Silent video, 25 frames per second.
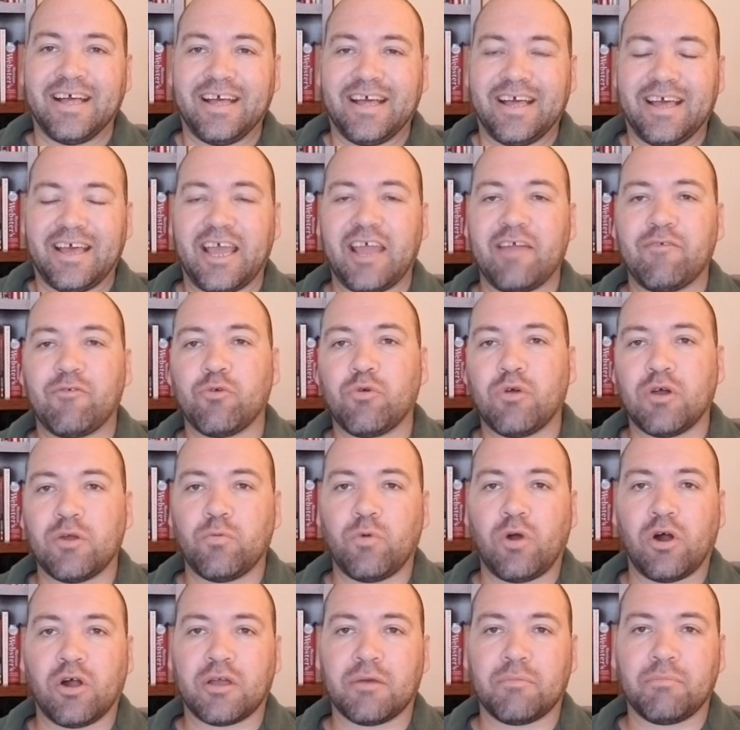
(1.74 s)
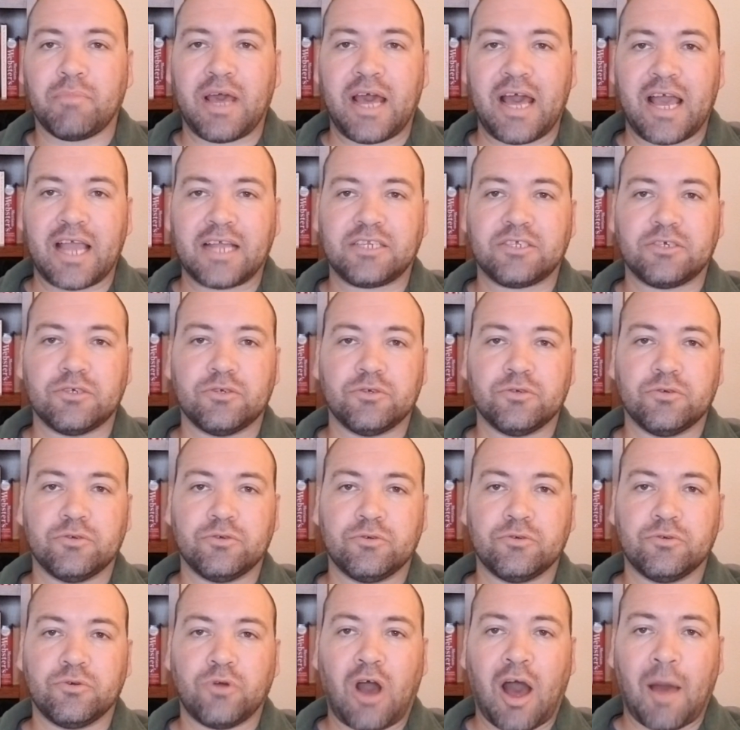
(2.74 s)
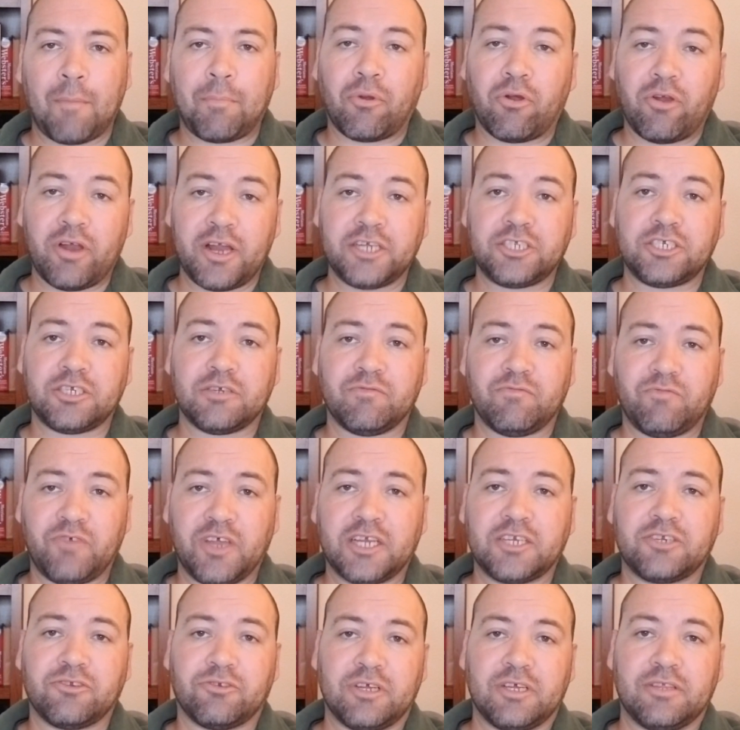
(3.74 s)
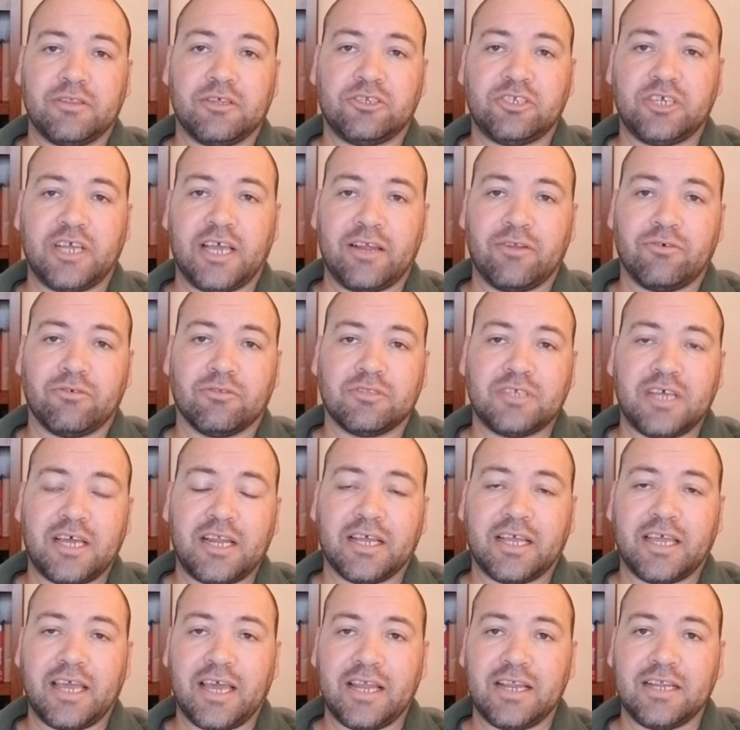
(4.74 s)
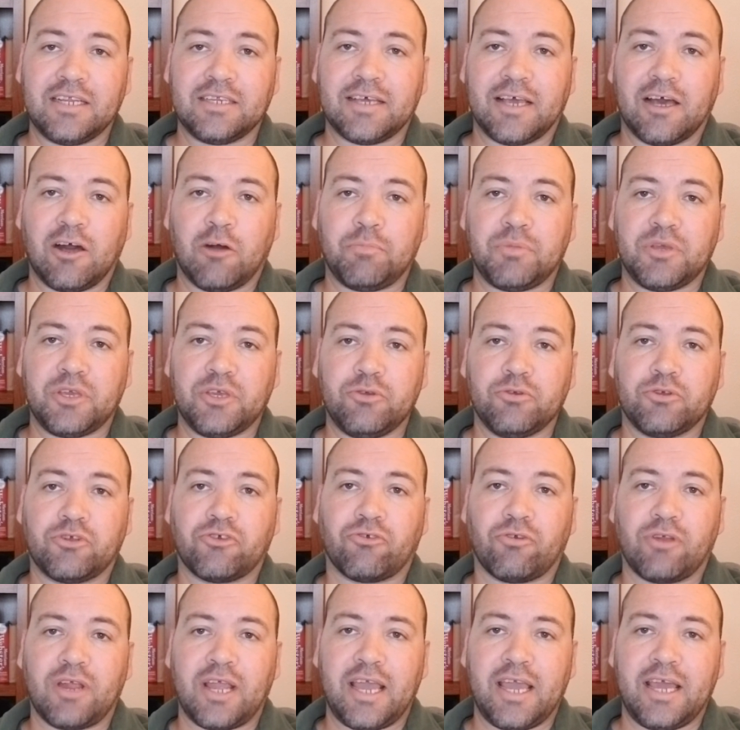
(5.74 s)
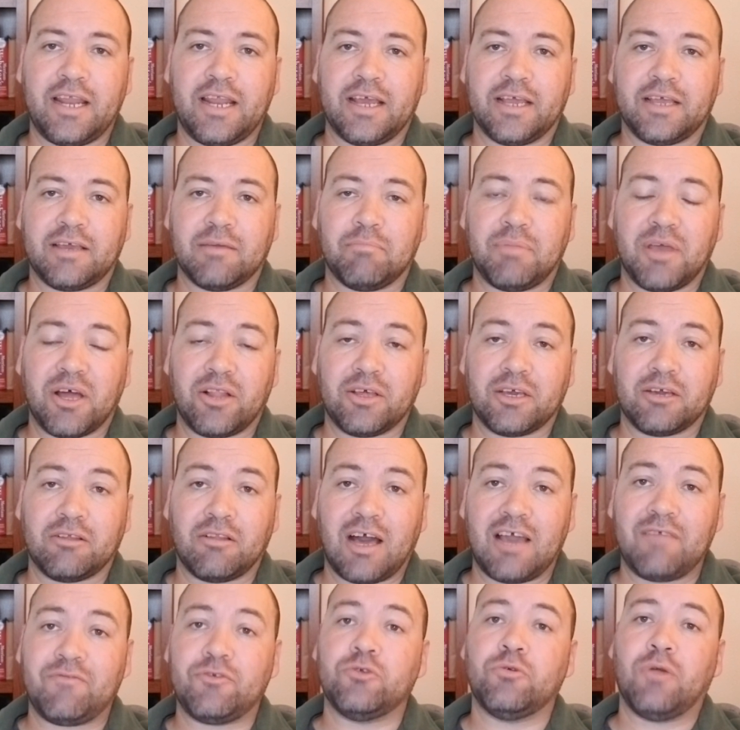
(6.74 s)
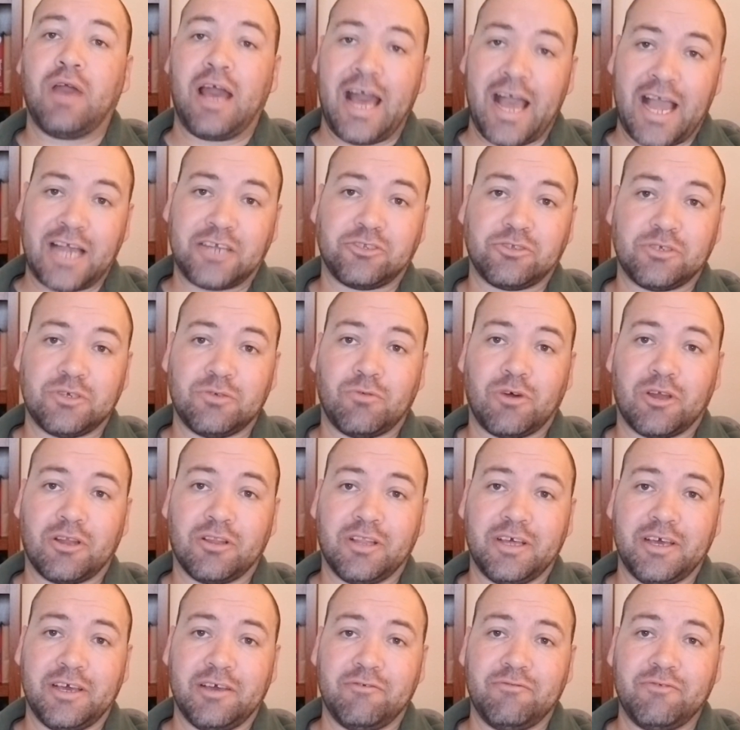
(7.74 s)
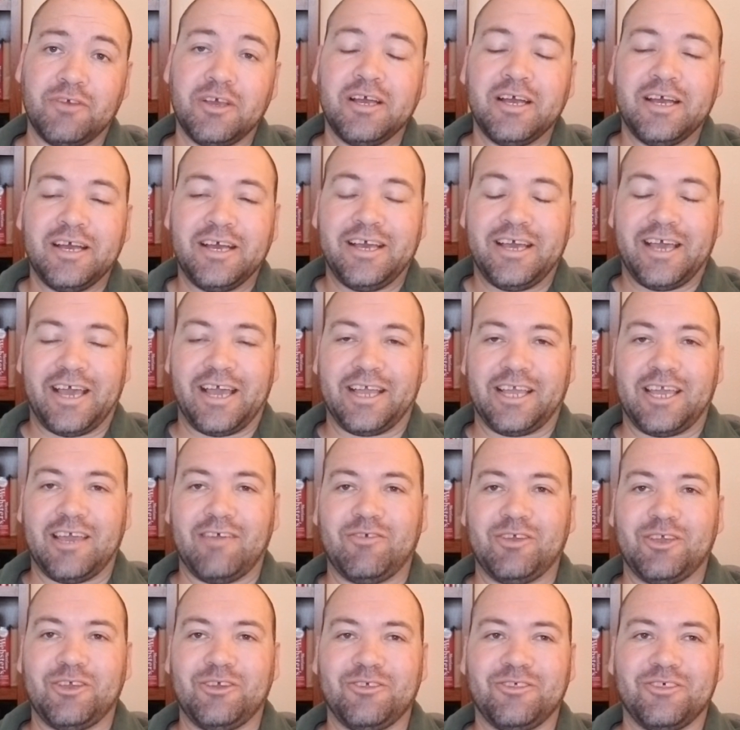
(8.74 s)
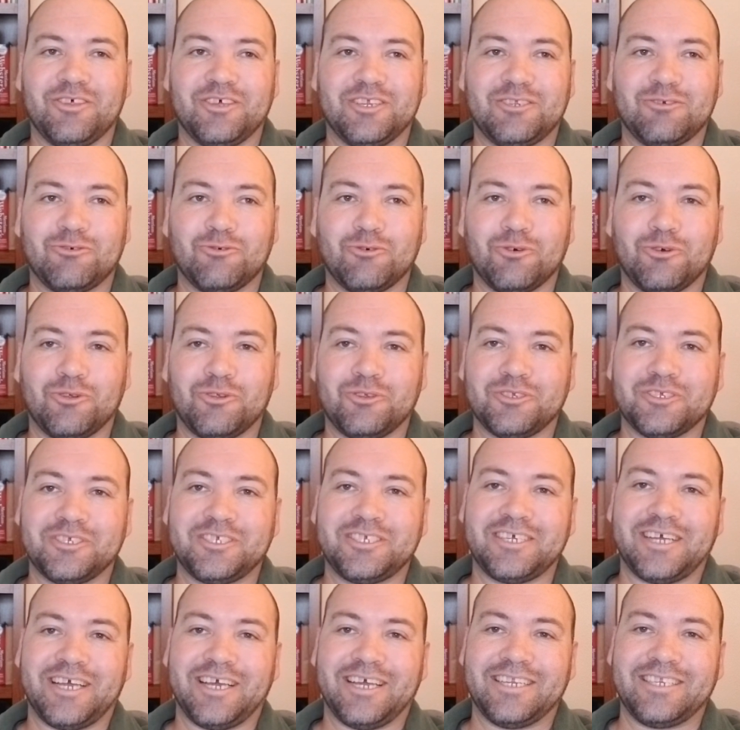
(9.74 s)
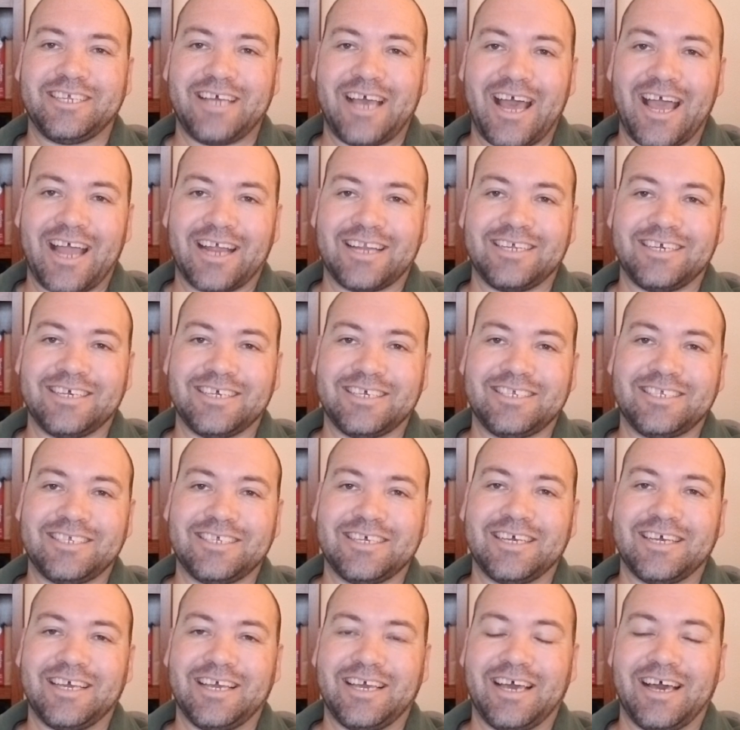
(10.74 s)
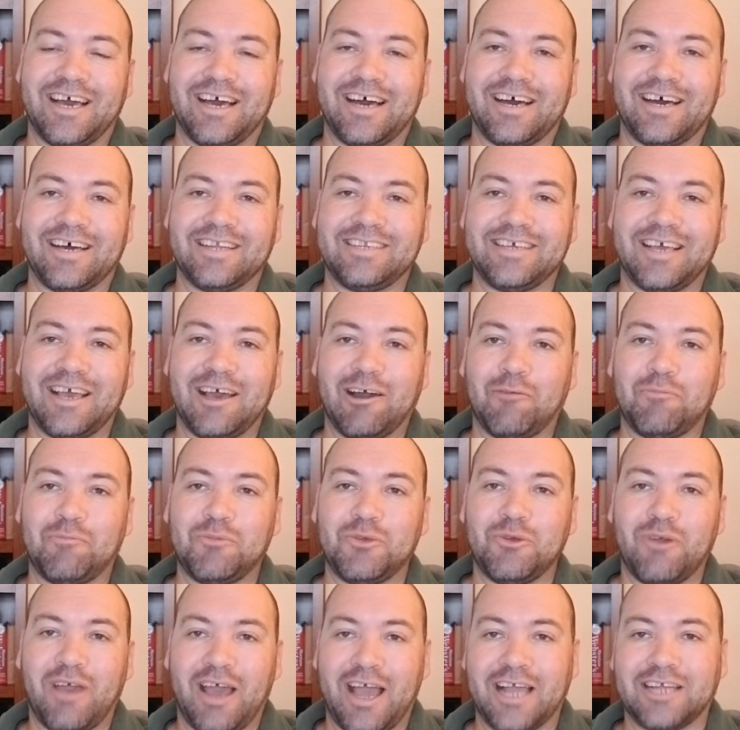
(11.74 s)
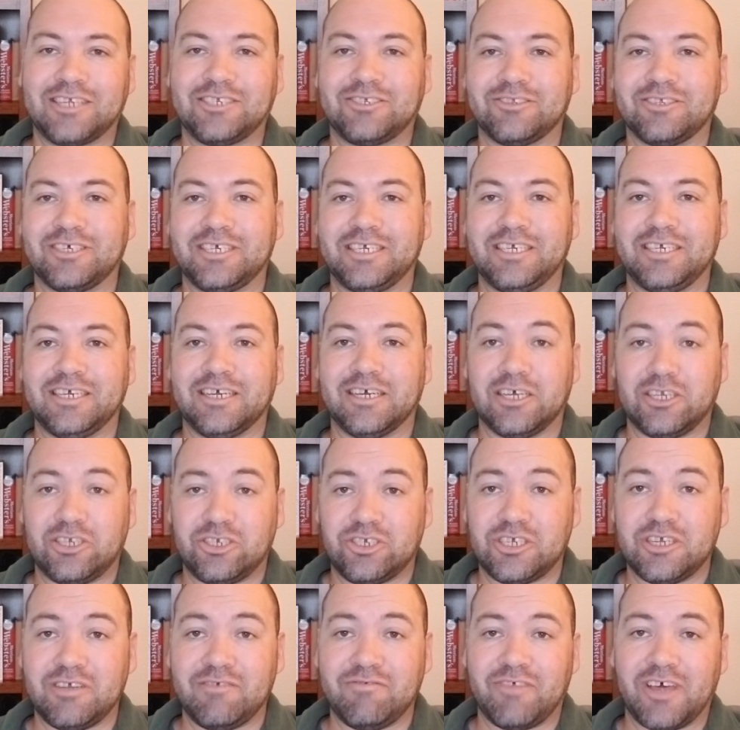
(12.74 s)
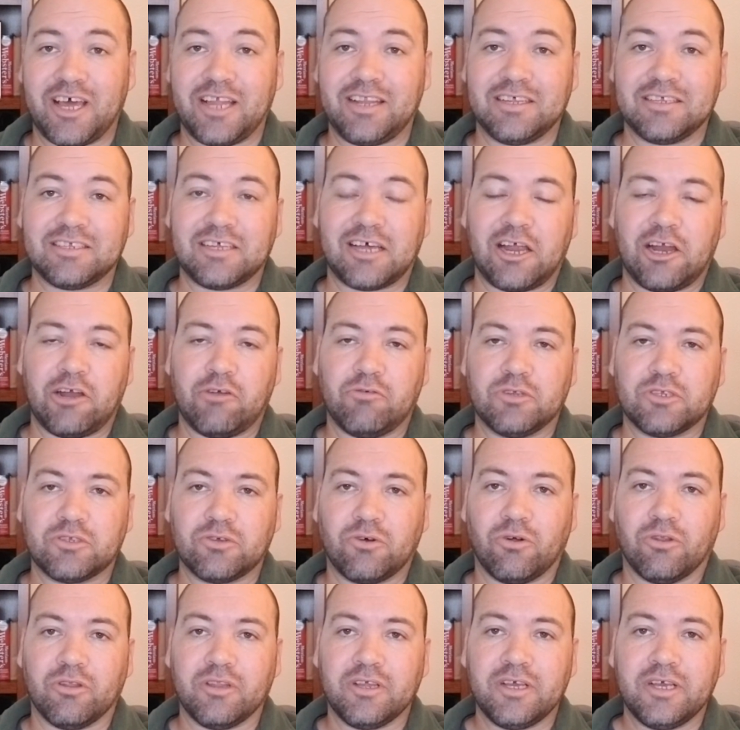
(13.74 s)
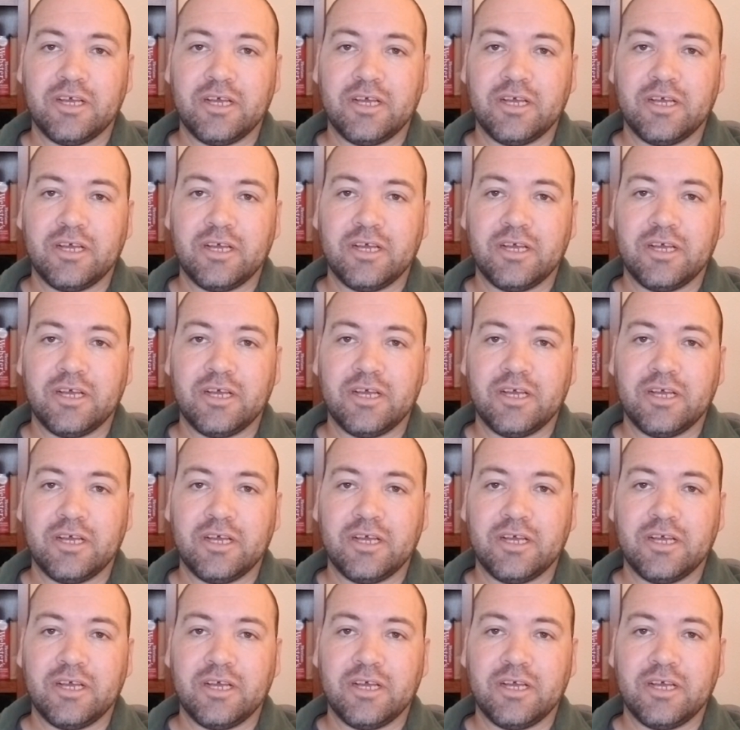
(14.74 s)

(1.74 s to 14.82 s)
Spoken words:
Hey everyone, welcome back to Operation Victory, the channel dedicated to helping you create a compelling life you actually want to live and giving you the tools and tactics to help you actually achieve that desired result.